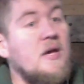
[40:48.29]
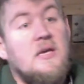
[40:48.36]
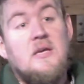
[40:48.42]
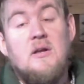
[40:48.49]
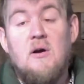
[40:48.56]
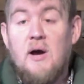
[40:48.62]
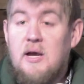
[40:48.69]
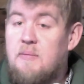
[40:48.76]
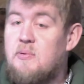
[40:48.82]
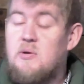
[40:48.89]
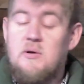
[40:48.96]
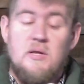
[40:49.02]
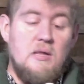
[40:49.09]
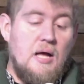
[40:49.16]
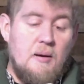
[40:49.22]
you know, I could be
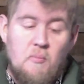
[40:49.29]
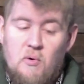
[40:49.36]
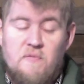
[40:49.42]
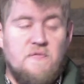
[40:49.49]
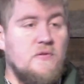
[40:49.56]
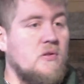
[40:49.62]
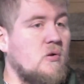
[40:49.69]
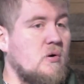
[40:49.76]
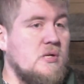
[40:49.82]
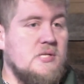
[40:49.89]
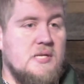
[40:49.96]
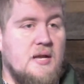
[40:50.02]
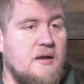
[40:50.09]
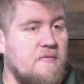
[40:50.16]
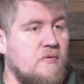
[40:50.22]
doing a lot more for the Lord
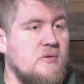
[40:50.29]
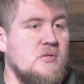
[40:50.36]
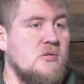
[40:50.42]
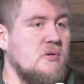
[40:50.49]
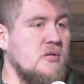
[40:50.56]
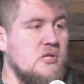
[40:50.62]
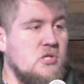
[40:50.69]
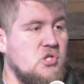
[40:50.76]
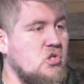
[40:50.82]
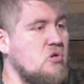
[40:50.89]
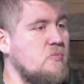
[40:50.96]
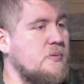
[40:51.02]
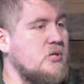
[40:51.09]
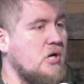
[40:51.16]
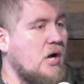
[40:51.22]
today if I wasn't doing this
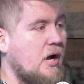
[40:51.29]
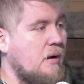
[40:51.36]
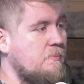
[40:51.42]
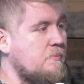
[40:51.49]
stupid job.